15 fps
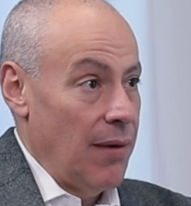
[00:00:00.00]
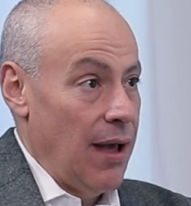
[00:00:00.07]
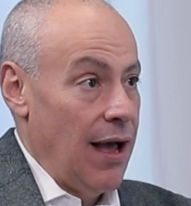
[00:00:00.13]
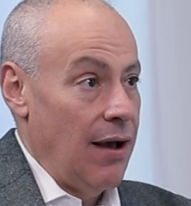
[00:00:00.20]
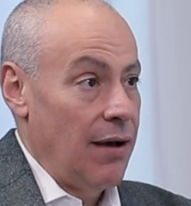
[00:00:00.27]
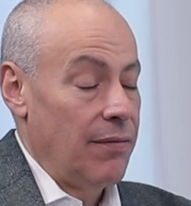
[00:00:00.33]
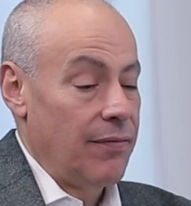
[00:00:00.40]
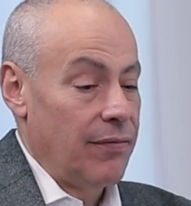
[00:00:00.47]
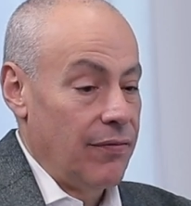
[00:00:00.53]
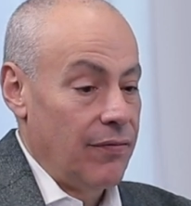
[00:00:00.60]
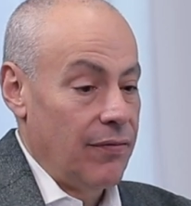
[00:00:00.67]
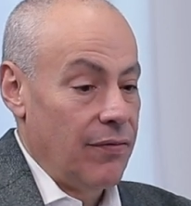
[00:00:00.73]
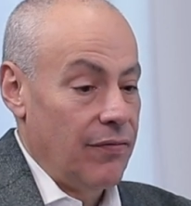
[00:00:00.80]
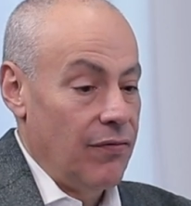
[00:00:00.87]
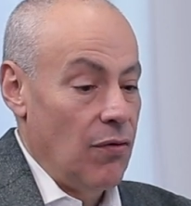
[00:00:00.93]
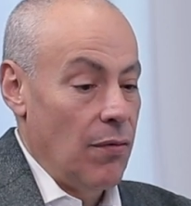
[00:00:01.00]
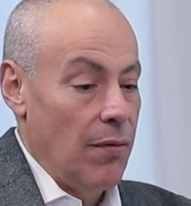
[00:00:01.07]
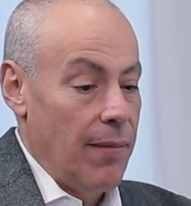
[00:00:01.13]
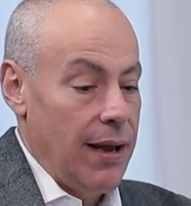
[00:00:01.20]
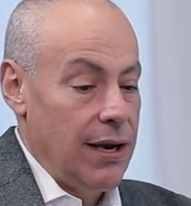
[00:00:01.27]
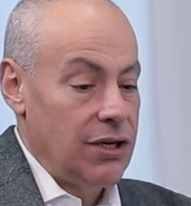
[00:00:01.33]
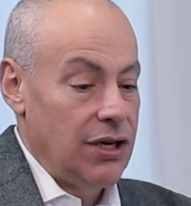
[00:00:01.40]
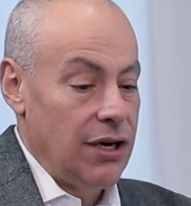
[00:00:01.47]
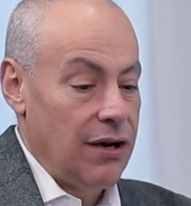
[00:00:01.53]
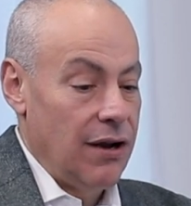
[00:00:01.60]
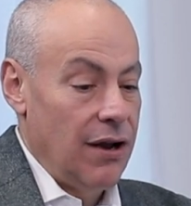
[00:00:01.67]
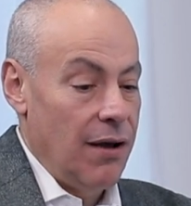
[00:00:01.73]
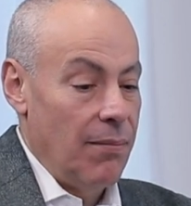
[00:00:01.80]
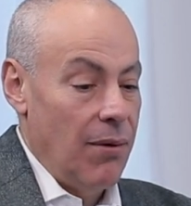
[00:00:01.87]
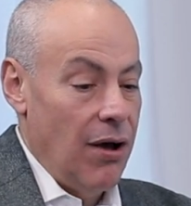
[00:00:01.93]
our former managing
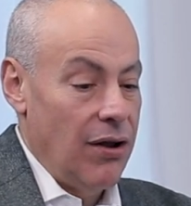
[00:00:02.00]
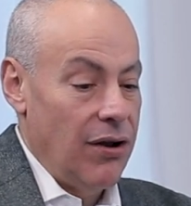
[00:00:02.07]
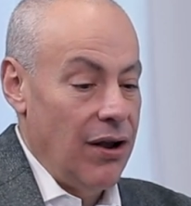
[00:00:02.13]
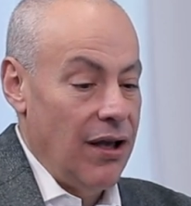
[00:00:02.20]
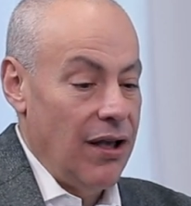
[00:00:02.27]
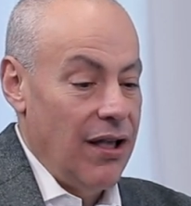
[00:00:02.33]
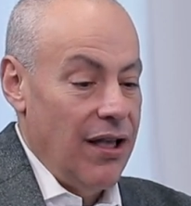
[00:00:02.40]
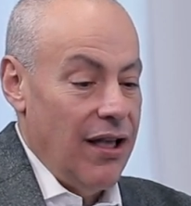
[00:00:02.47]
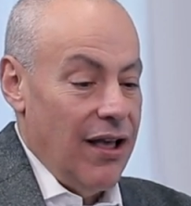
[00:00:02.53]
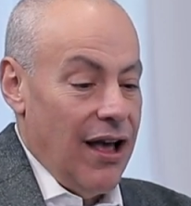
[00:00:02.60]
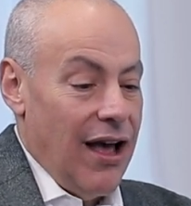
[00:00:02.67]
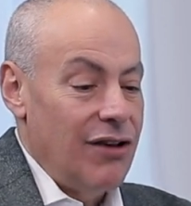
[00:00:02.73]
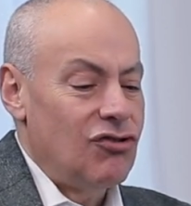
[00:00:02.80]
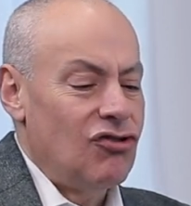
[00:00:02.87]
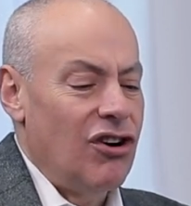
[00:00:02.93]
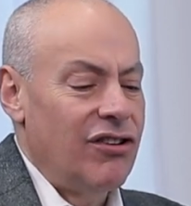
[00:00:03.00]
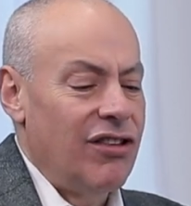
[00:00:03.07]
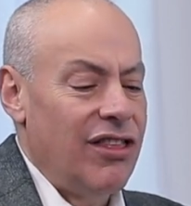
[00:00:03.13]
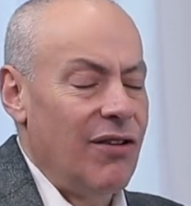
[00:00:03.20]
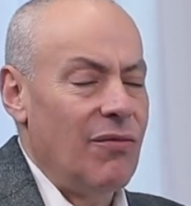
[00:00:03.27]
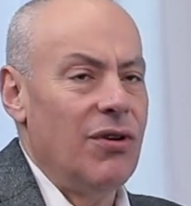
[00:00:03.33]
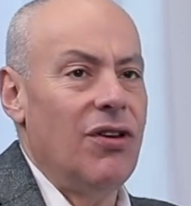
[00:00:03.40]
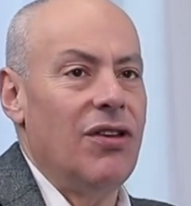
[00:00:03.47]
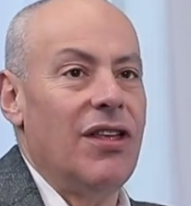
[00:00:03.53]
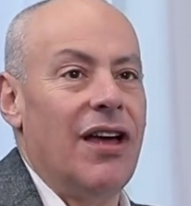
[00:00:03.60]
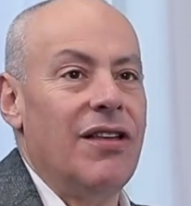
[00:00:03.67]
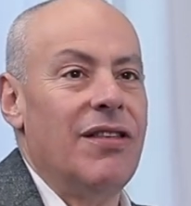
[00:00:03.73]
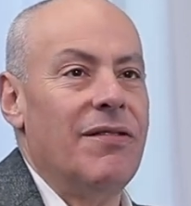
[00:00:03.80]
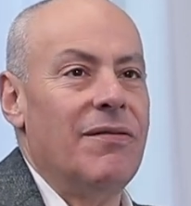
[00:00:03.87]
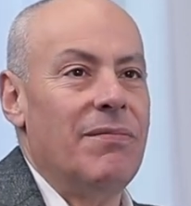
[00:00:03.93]
partner. I was trying to think when
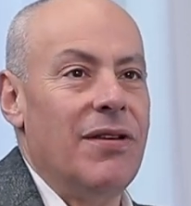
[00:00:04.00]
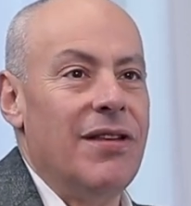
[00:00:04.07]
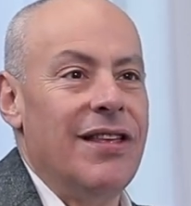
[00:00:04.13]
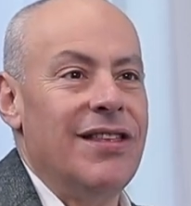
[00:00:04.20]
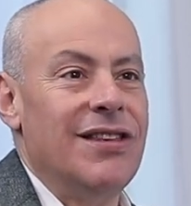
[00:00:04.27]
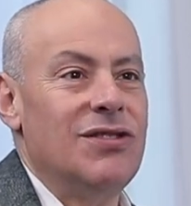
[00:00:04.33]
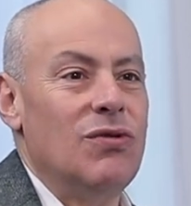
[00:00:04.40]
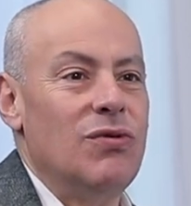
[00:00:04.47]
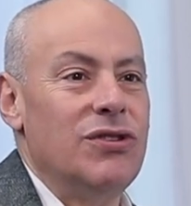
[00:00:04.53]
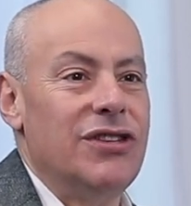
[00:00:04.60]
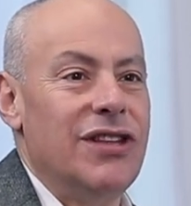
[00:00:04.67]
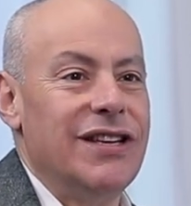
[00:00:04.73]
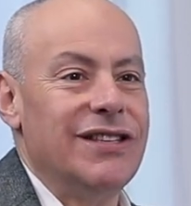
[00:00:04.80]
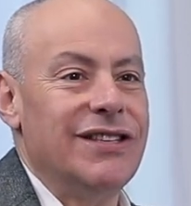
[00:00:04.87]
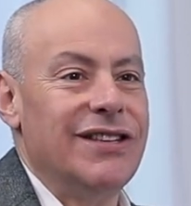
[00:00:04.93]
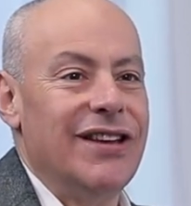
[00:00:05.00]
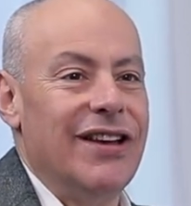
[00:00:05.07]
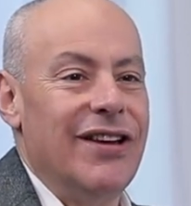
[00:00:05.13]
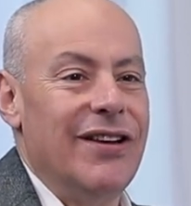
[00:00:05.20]
there's always things